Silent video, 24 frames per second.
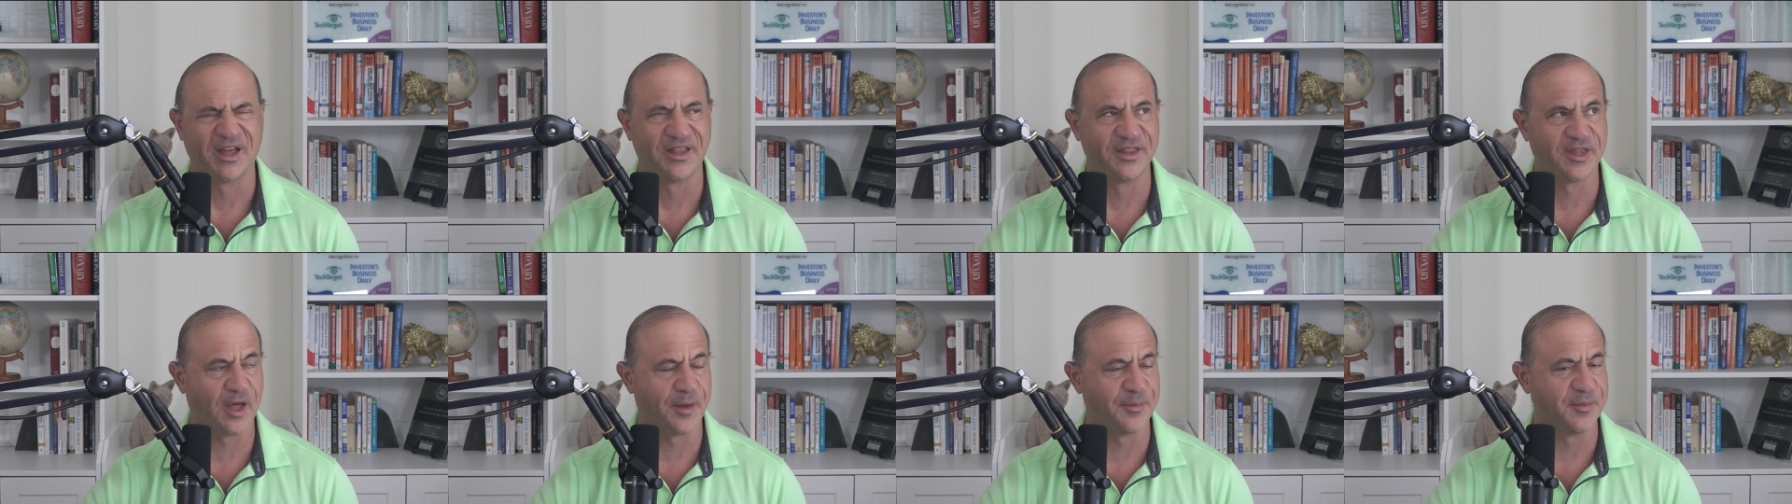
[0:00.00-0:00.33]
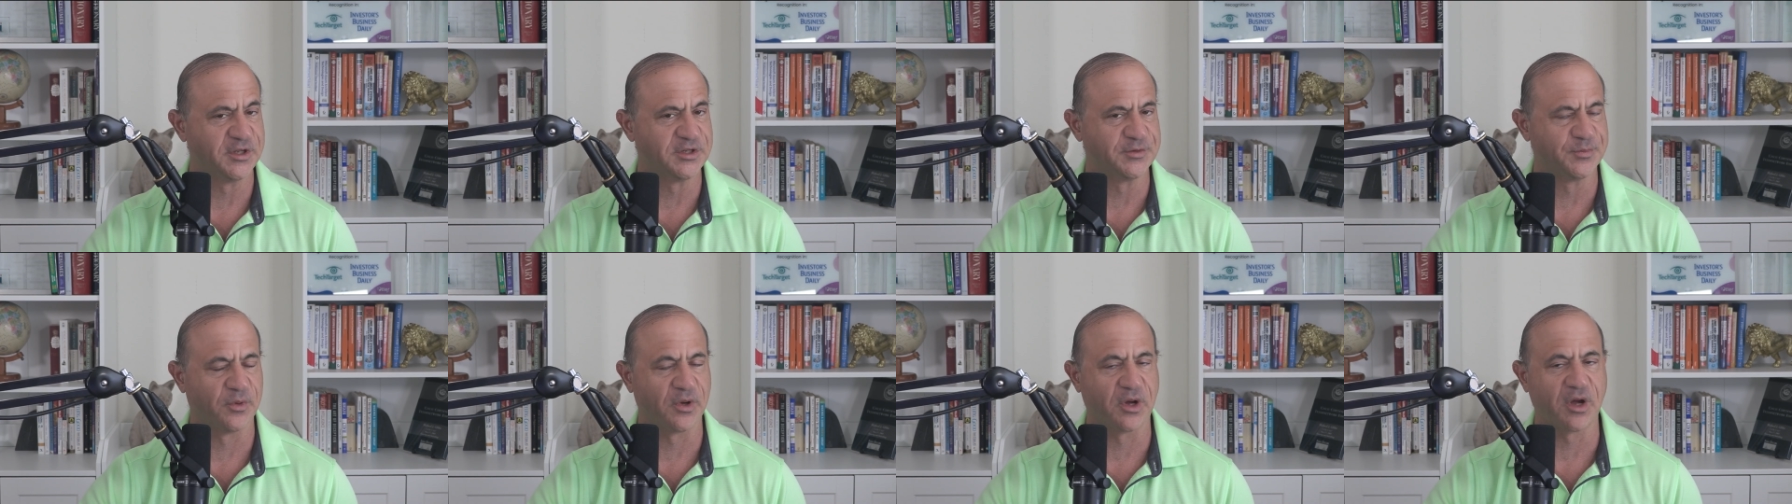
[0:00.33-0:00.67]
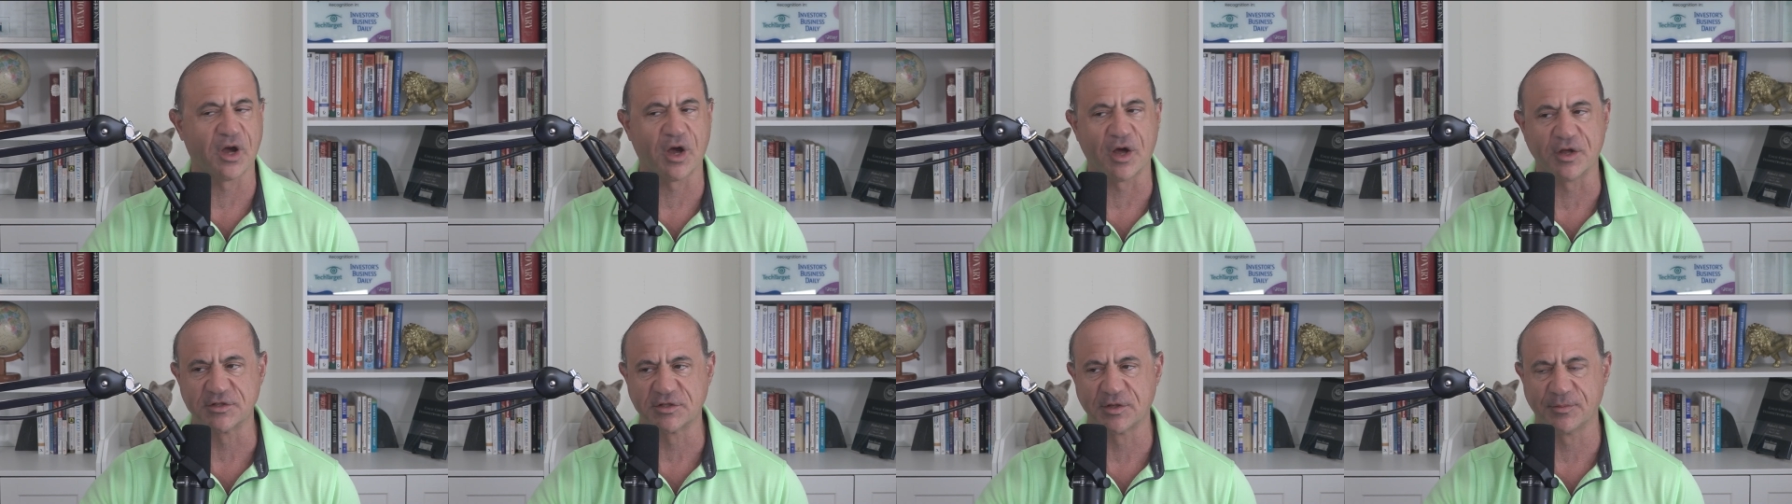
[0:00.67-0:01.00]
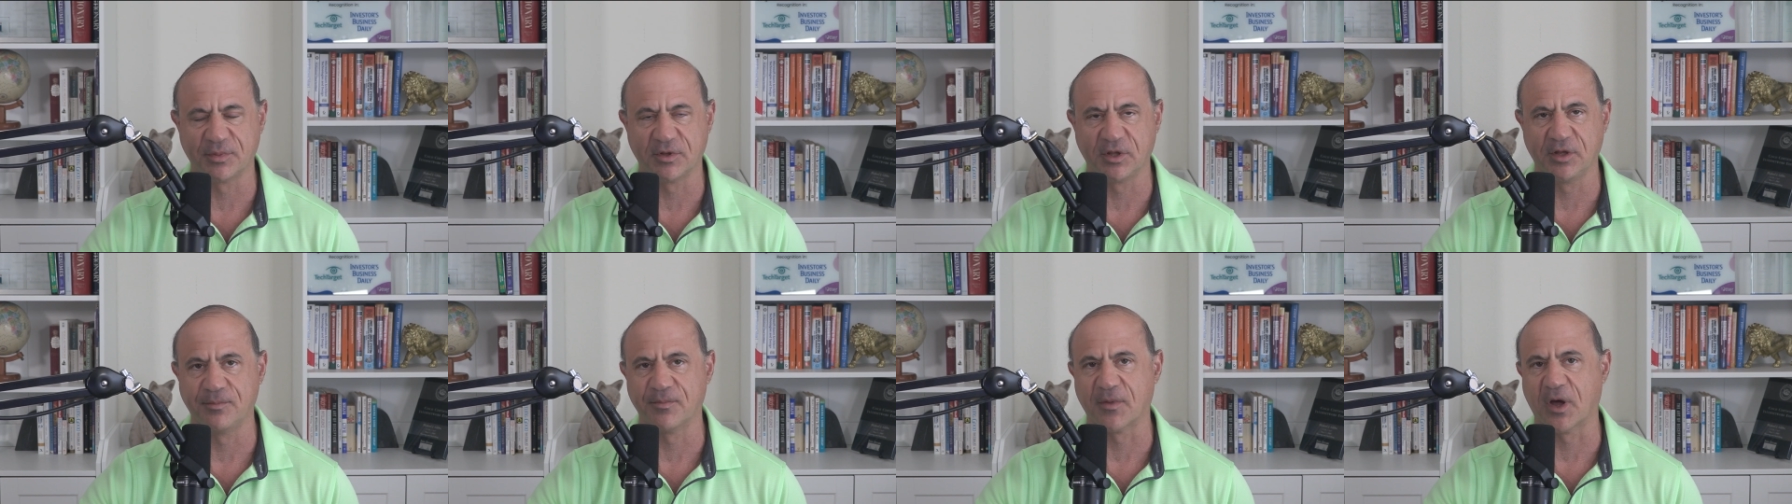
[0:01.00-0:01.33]
And that means we'll
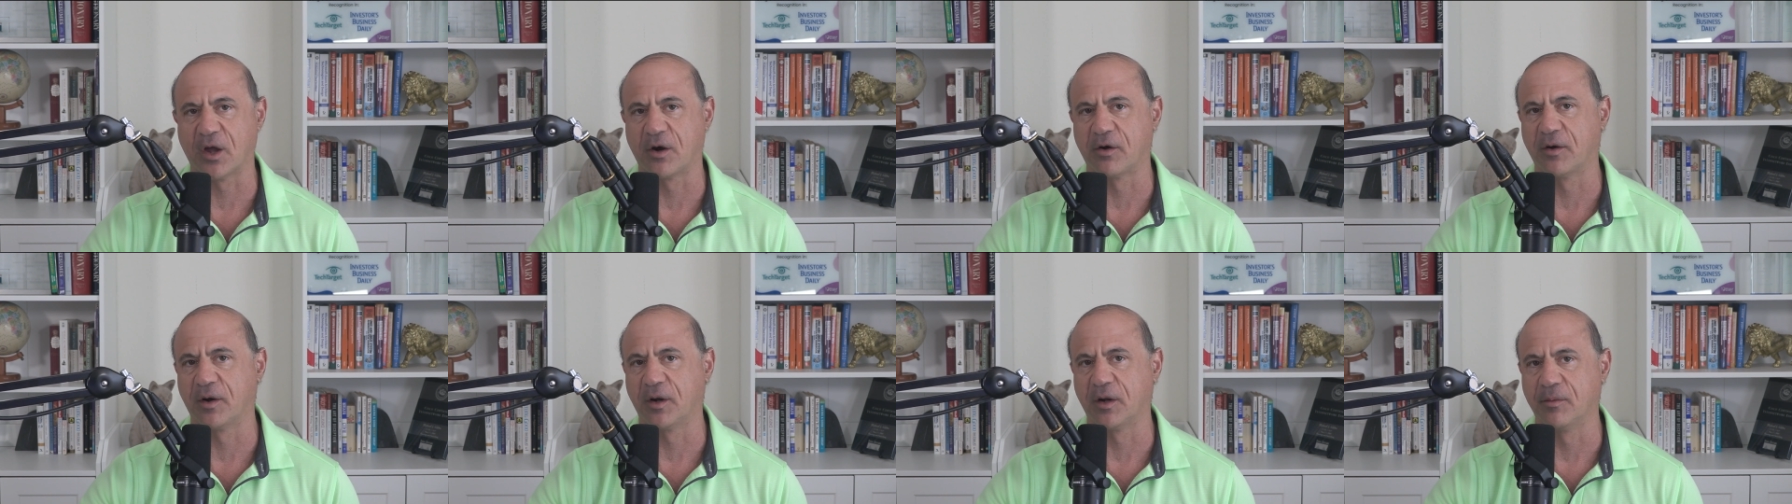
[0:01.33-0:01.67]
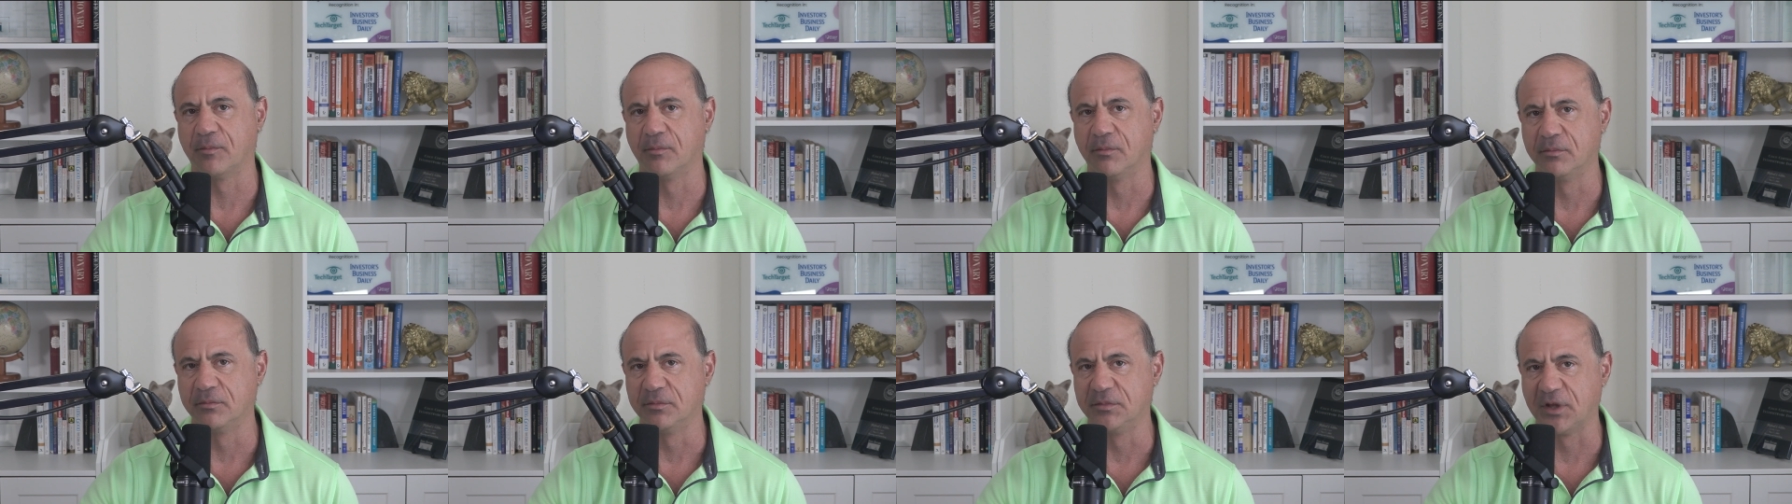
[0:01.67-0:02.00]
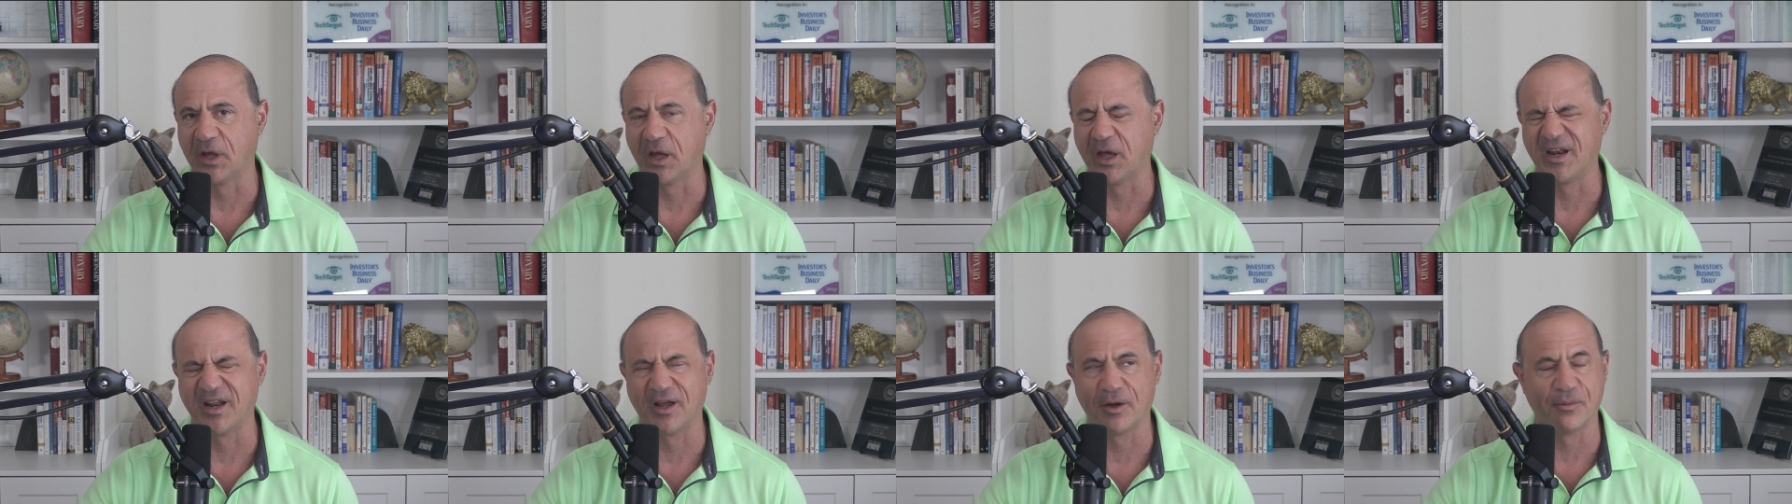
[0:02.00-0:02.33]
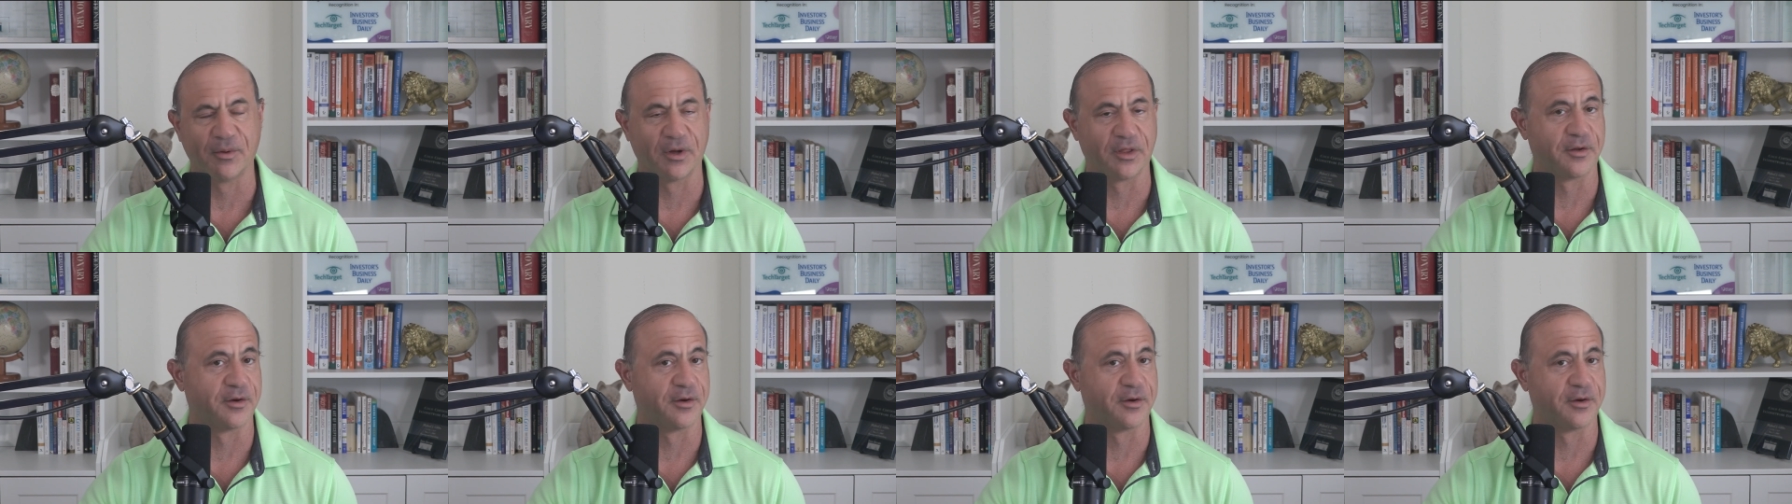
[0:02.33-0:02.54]
constantly monitoring data,